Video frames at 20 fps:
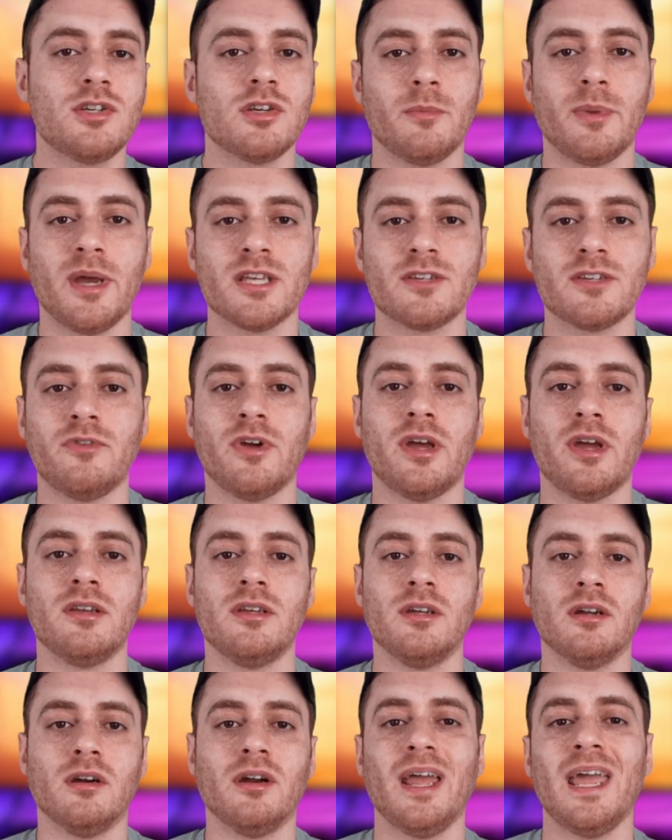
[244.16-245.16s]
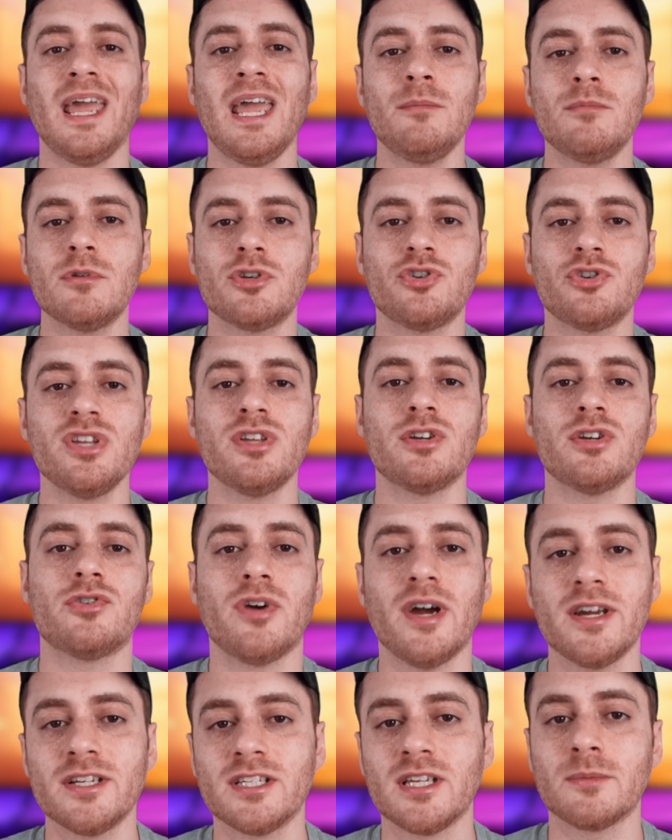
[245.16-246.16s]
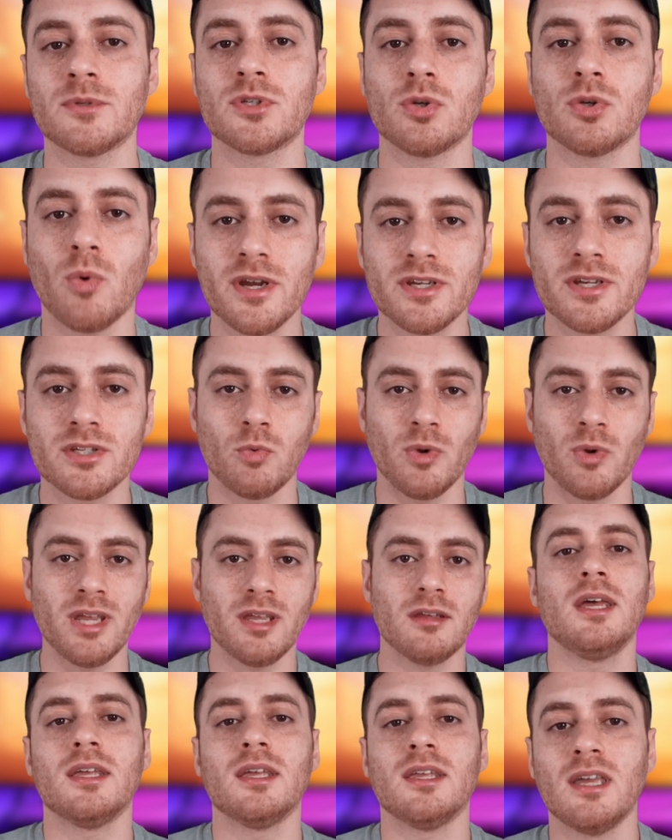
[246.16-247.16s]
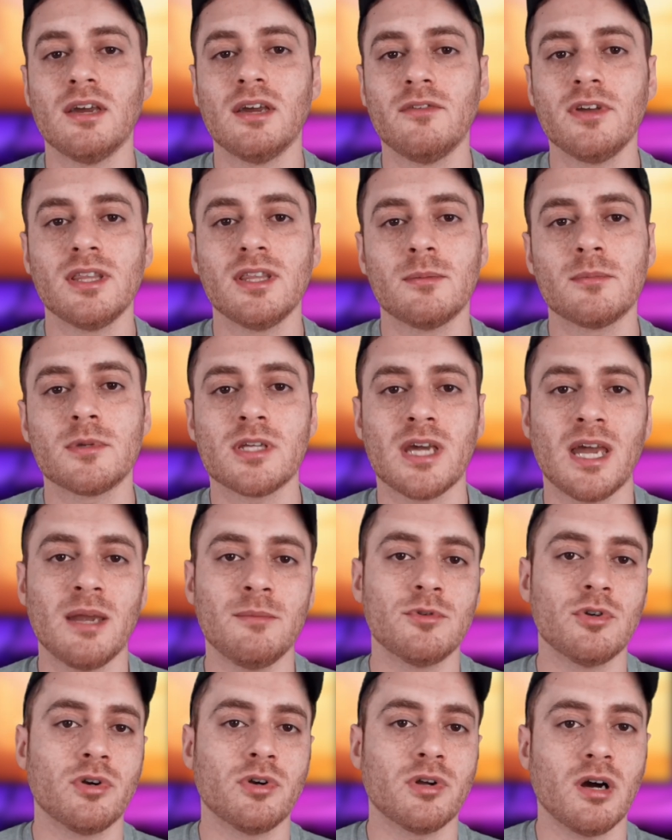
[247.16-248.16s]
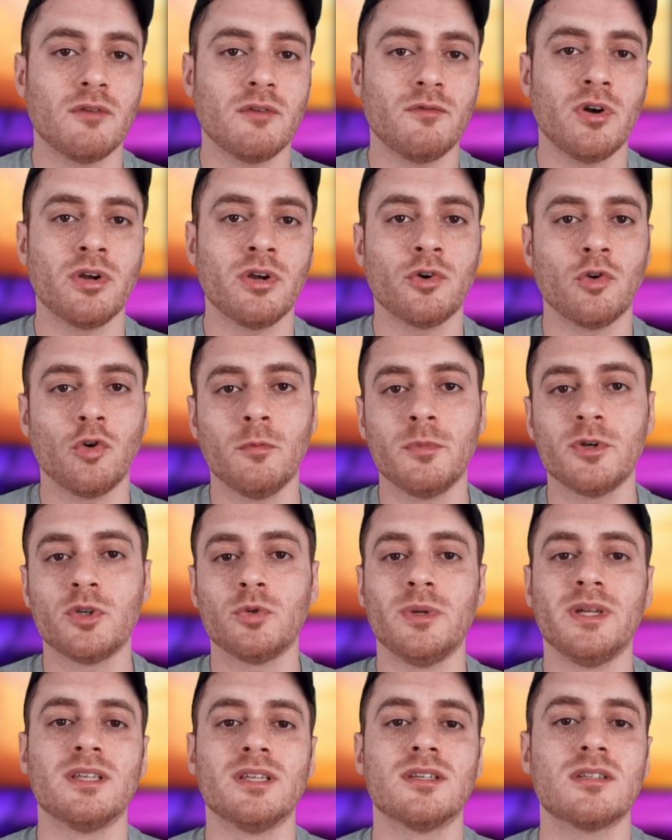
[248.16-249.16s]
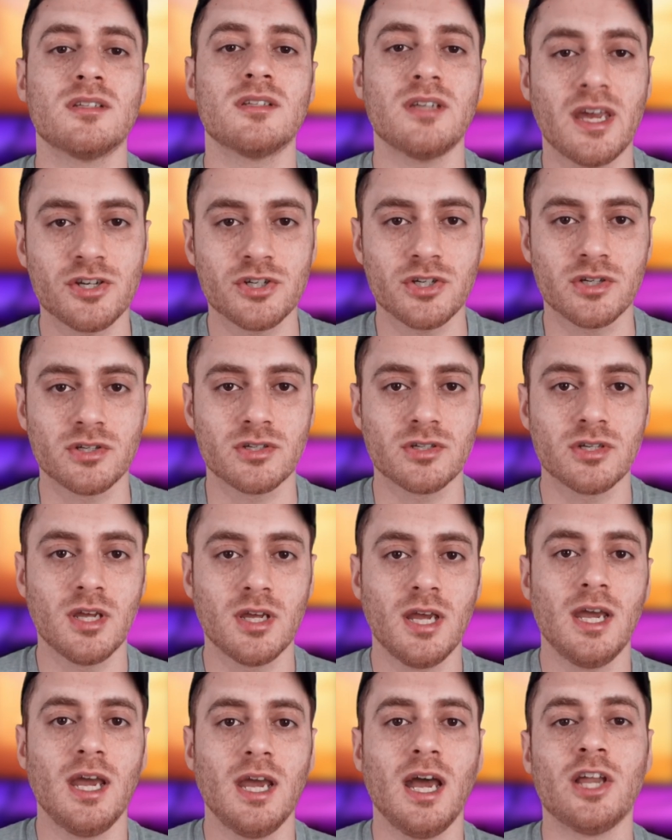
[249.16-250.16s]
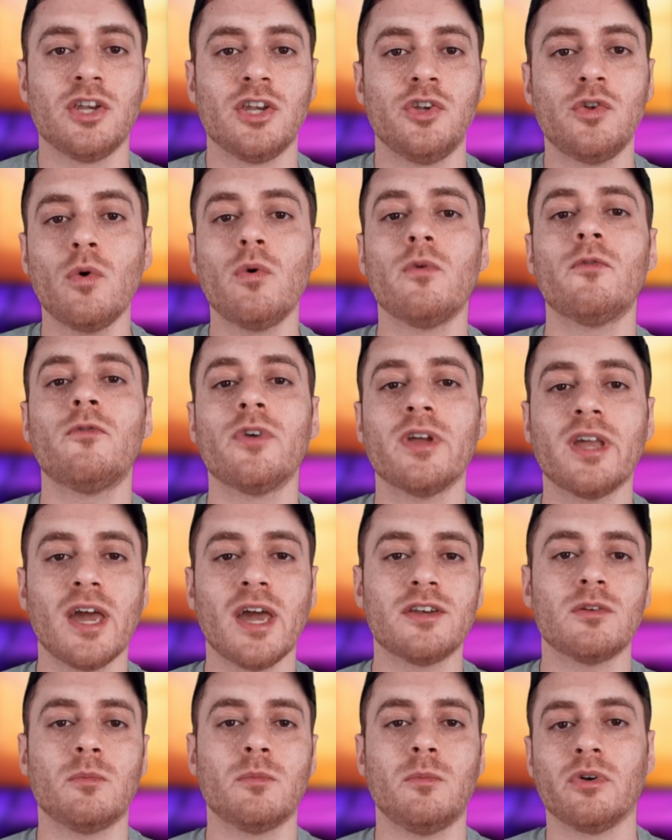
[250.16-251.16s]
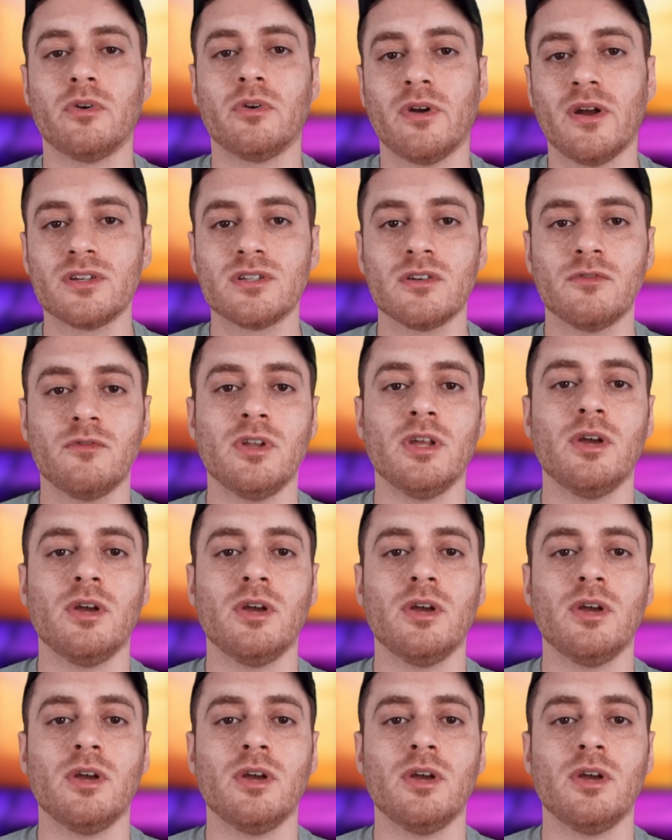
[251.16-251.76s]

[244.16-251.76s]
best friend here. Aim to train your triceps twice a week, giving them time to recover and grow between sessions. And don't forget to progressively